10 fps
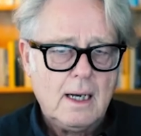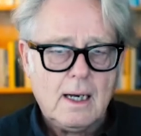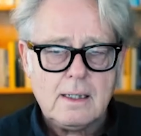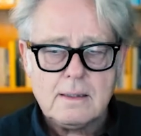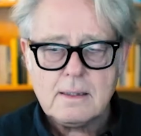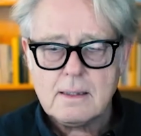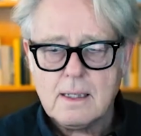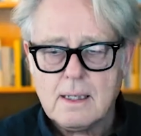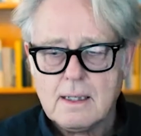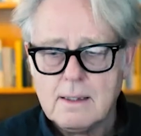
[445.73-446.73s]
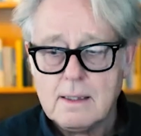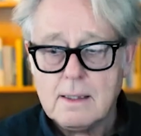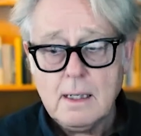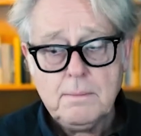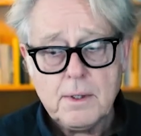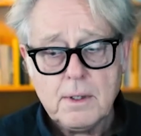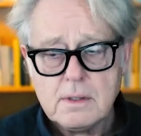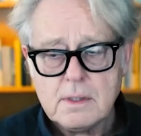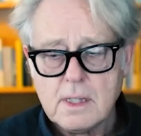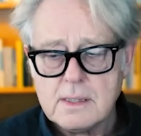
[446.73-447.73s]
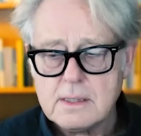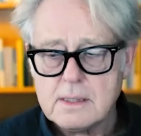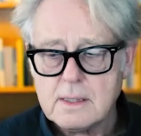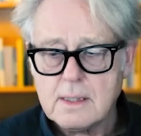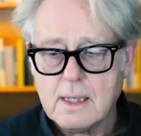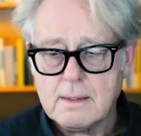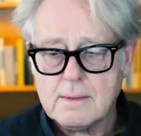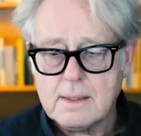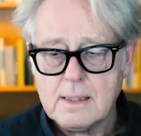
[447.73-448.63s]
and uh, and that process uh,